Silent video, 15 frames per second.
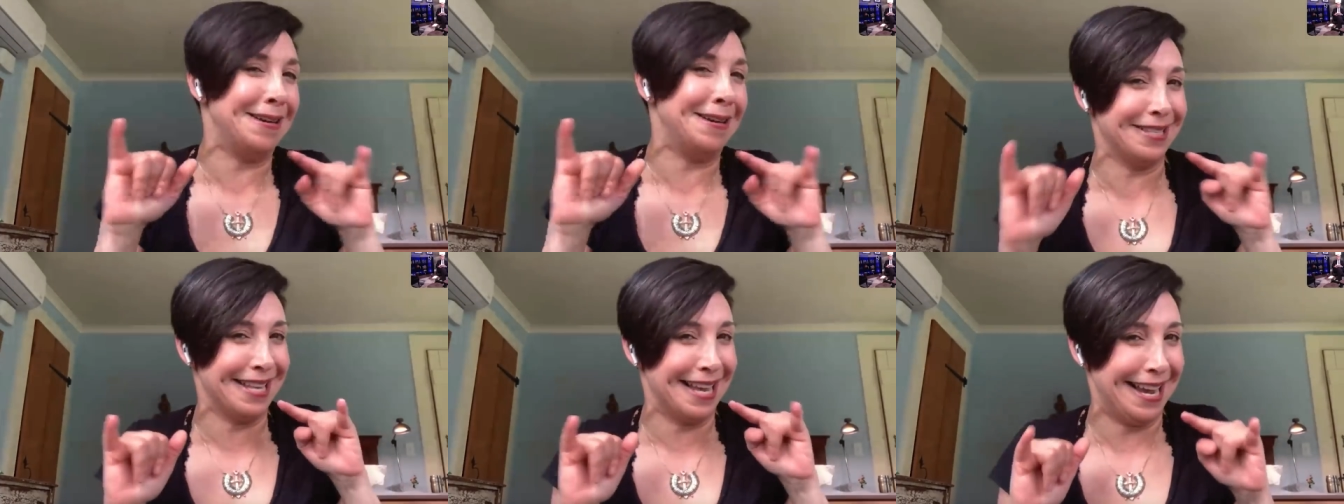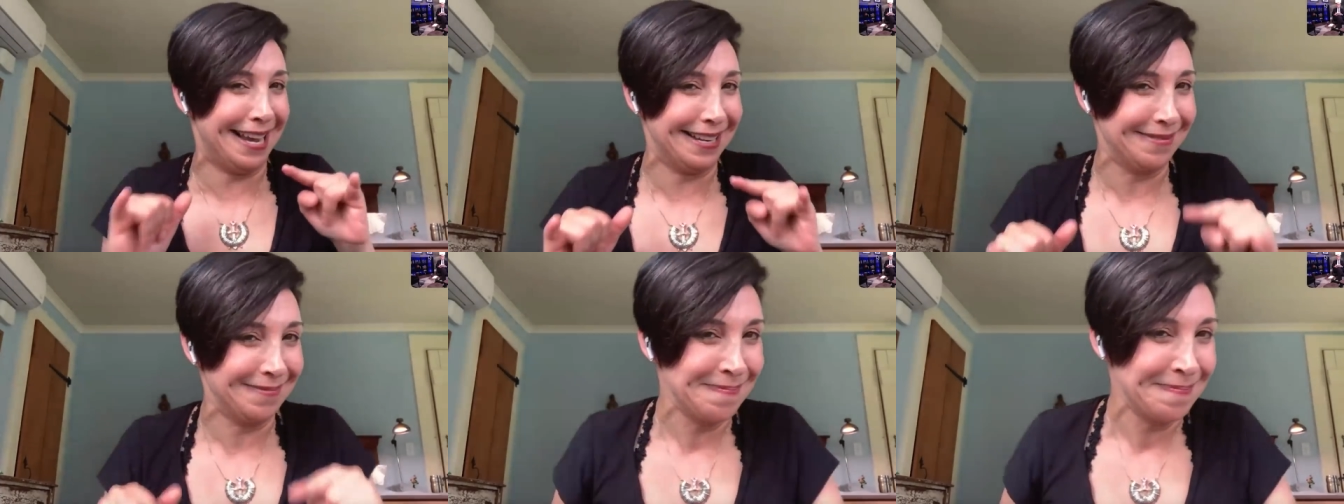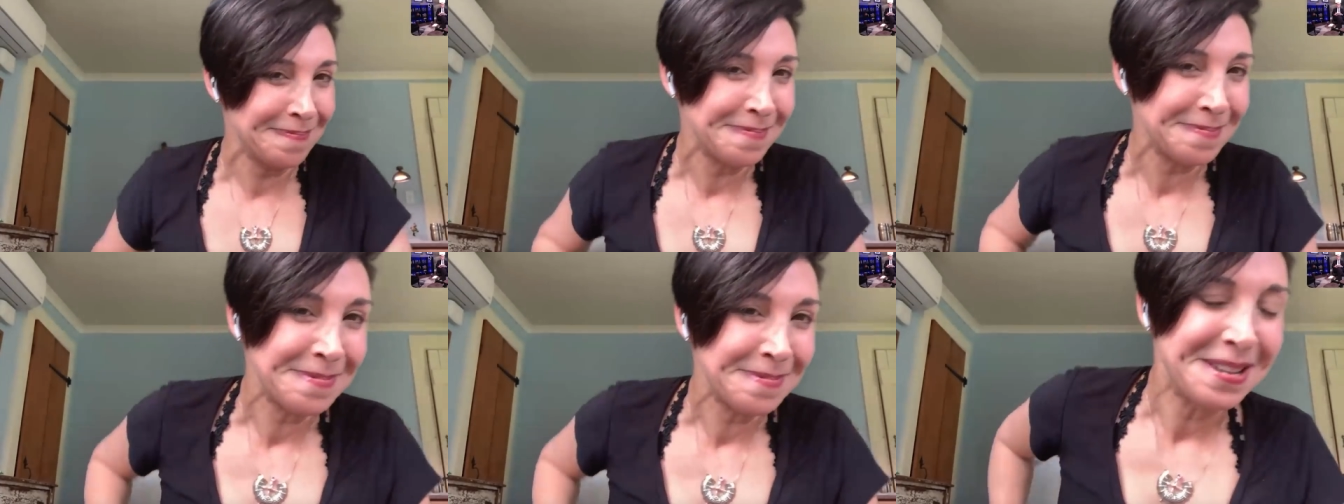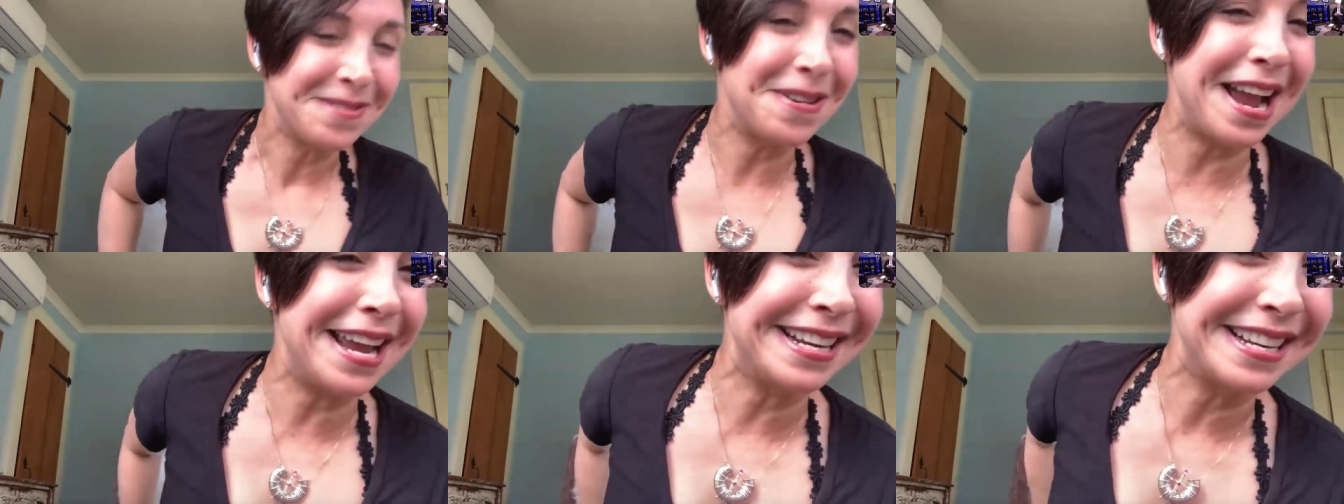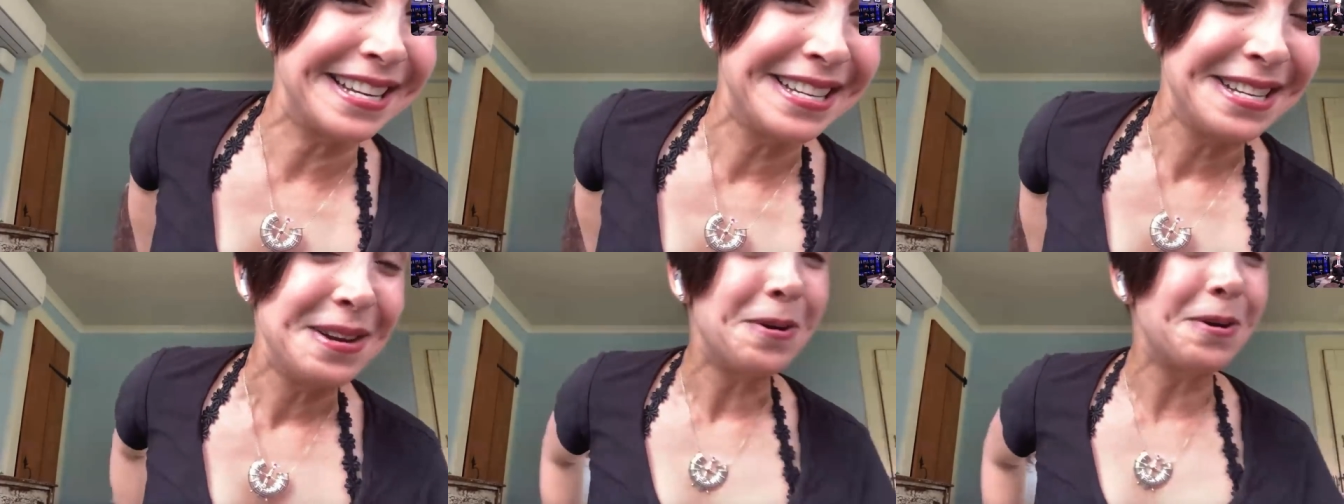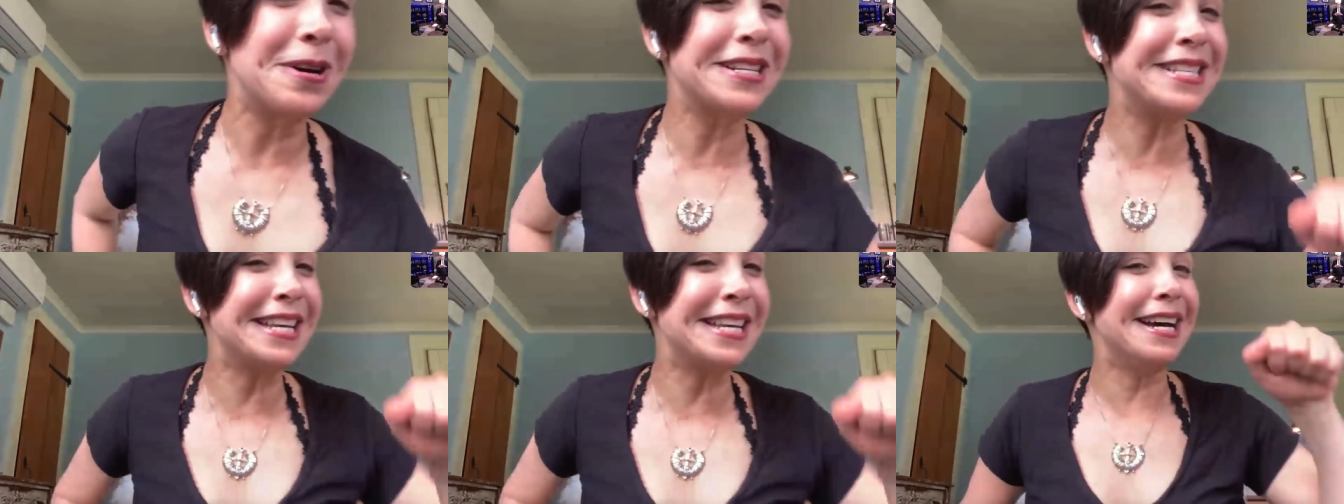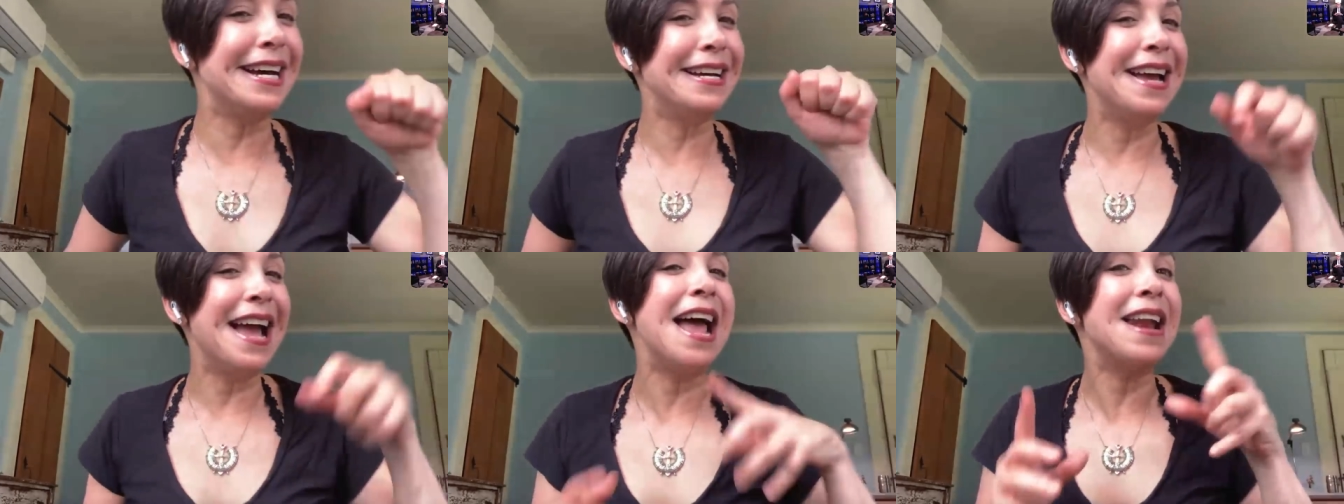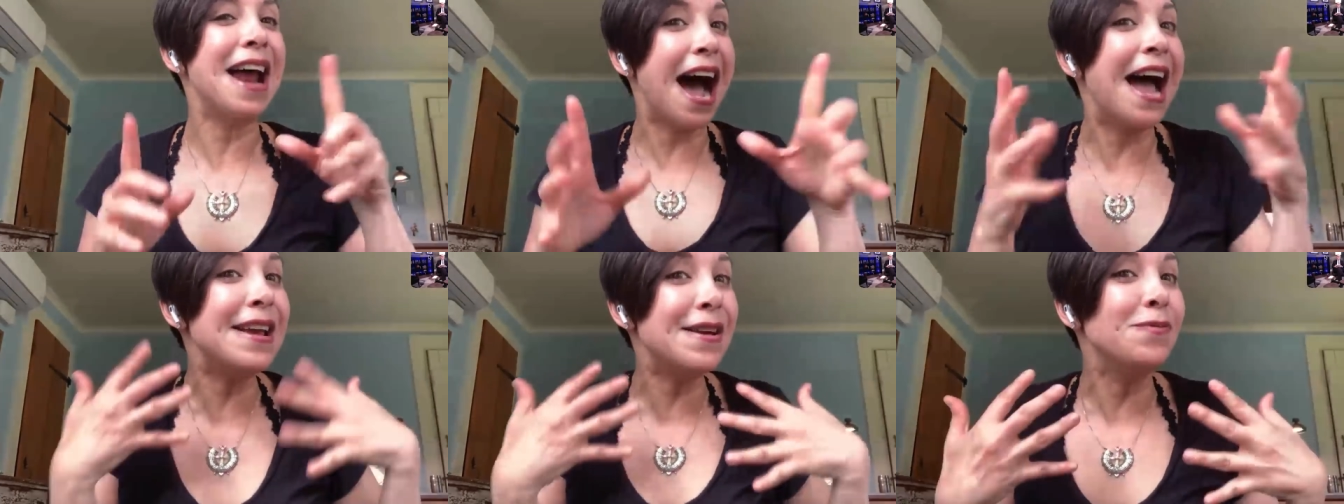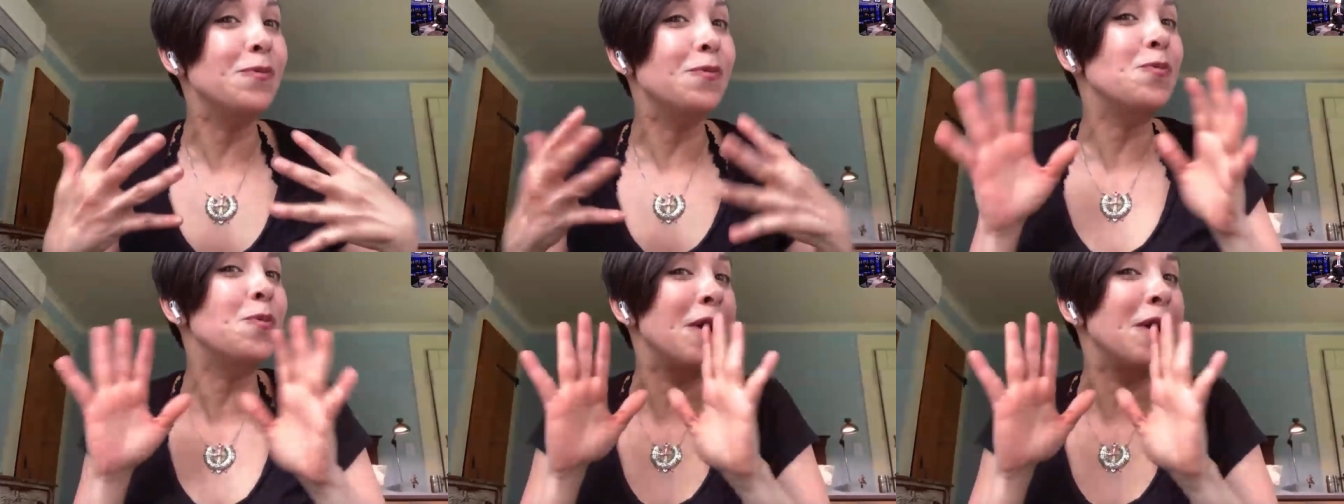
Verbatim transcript: was that? Right? Or is it a, and I, one of